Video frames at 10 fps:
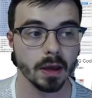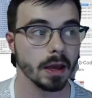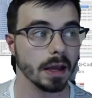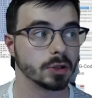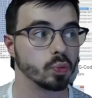
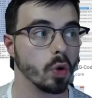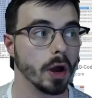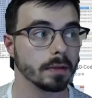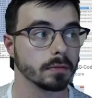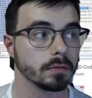It's
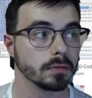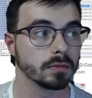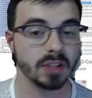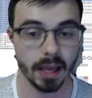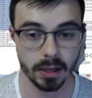what
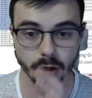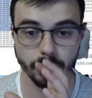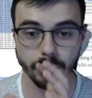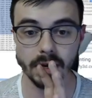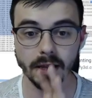takes your
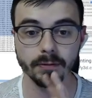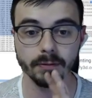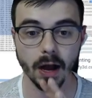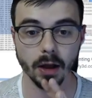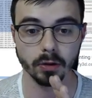3D
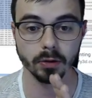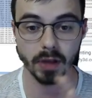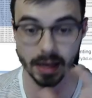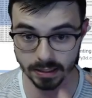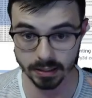file, the
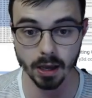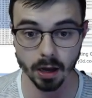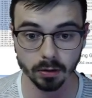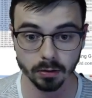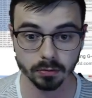
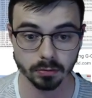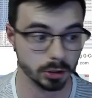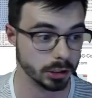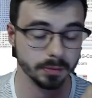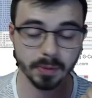STL, it
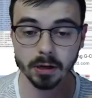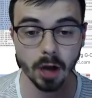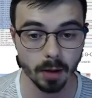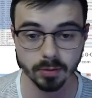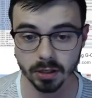could be an
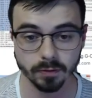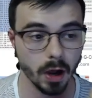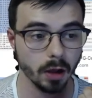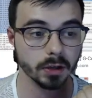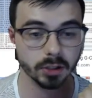object
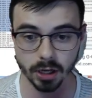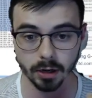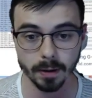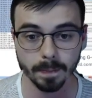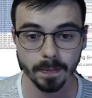file,
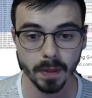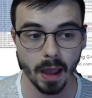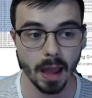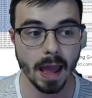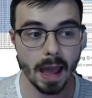etc.,
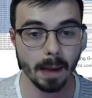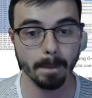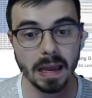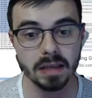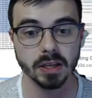and
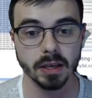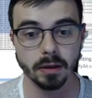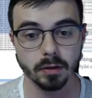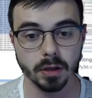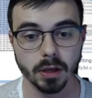makes it
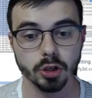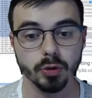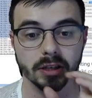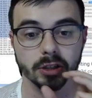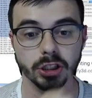into
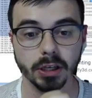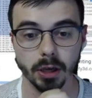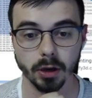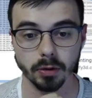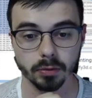a G
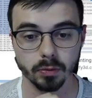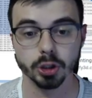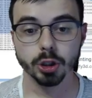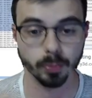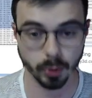code, which
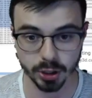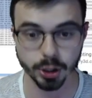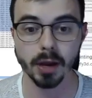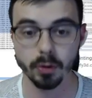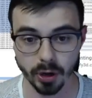your printer
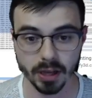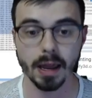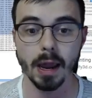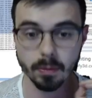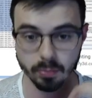can read
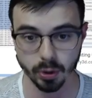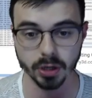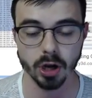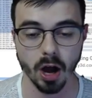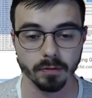and print
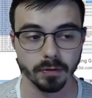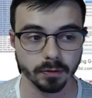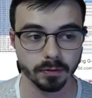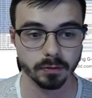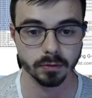off of.
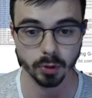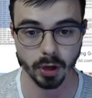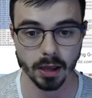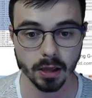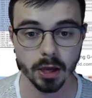
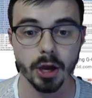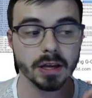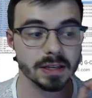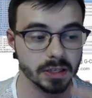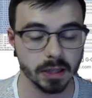Okay,
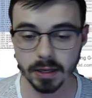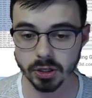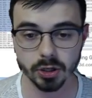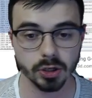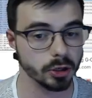
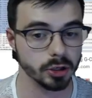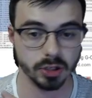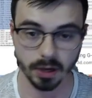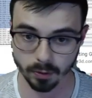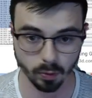Slicers, there's
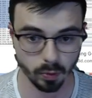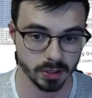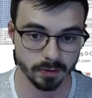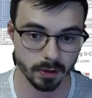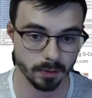different ones
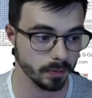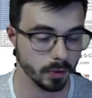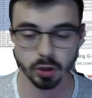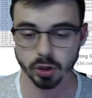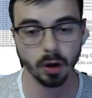of them.
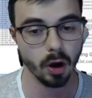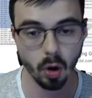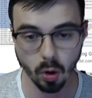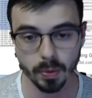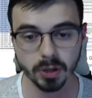There's a
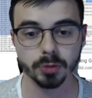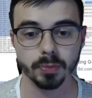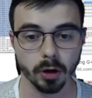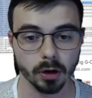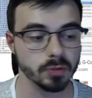whole bunch of
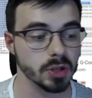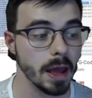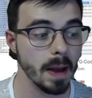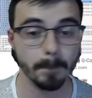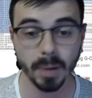programs.
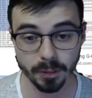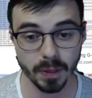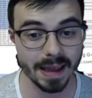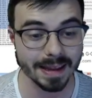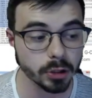But the
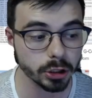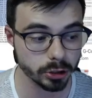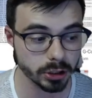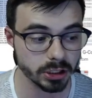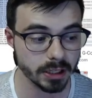
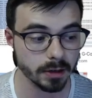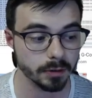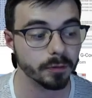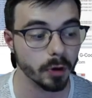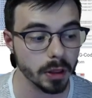industry standard,
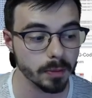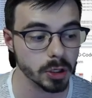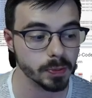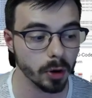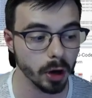for the
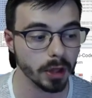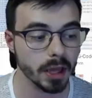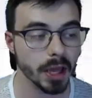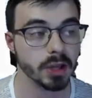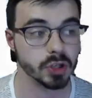most part,
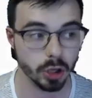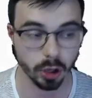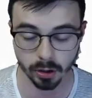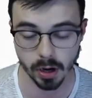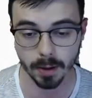is
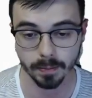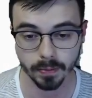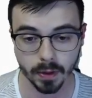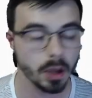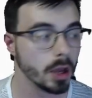Cura.
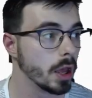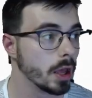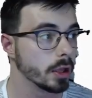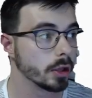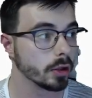
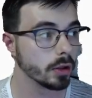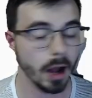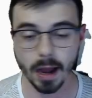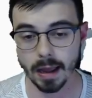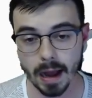
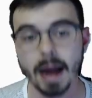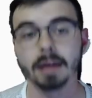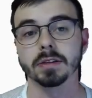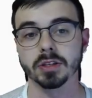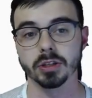I
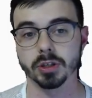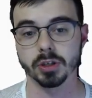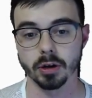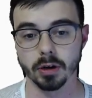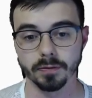highly suggest
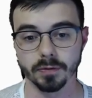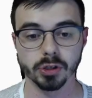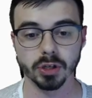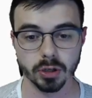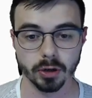Cura if you're
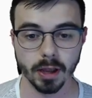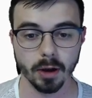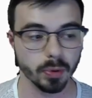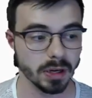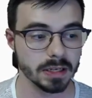just starting out
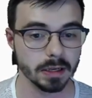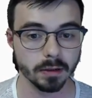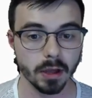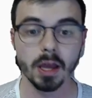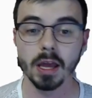printing.
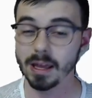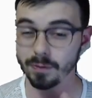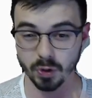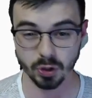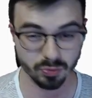If
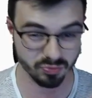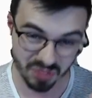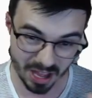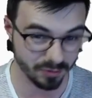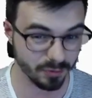you
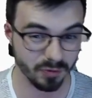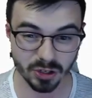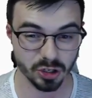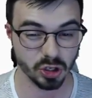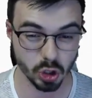have
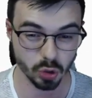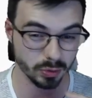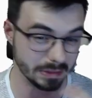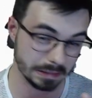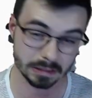features you
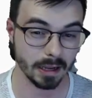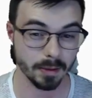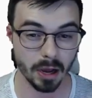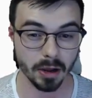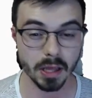dislike
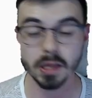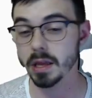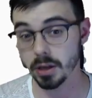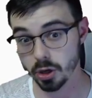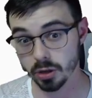about it,
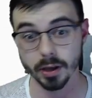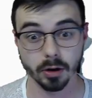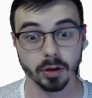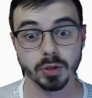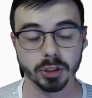you could later
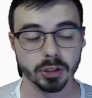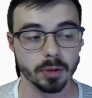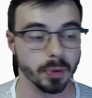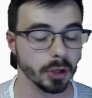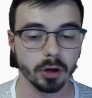on switch it.
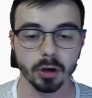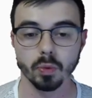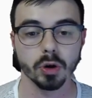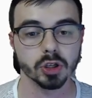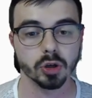But Cura
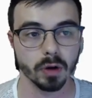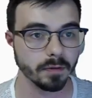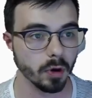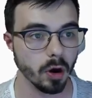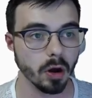works great
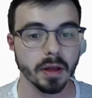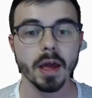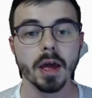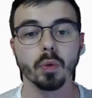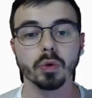for all.
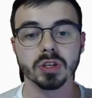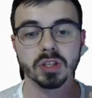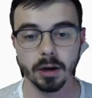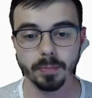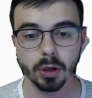When you
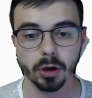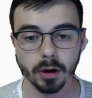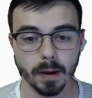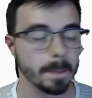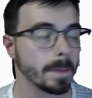set up
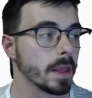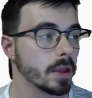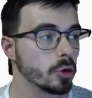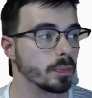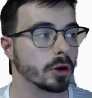Cura,
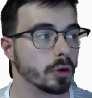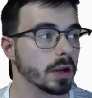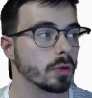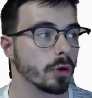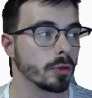you'll be
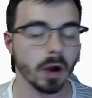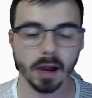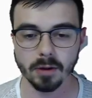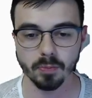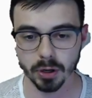greeted with what
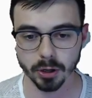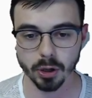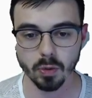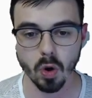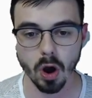kind of printer you
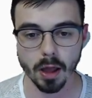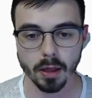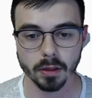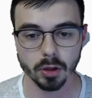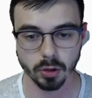want
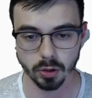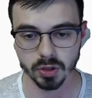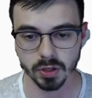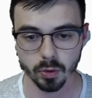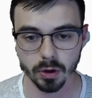you
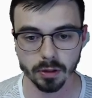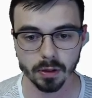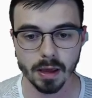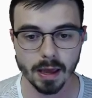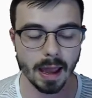using with.
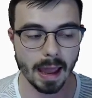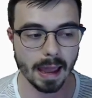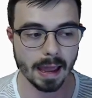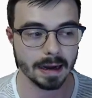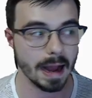
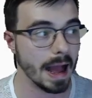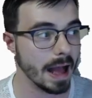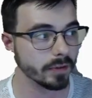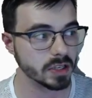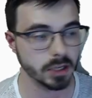And I have
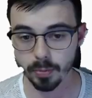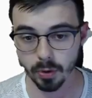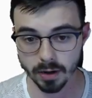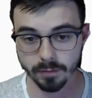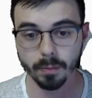it set up
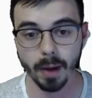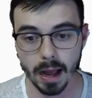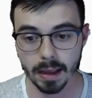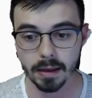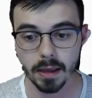already for
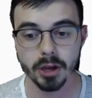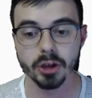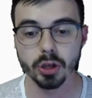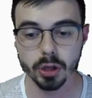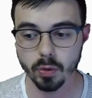mine.
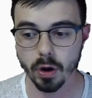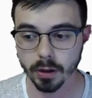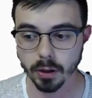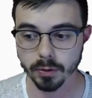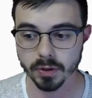You don't want to
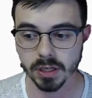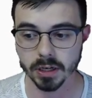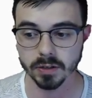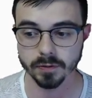go through the settings for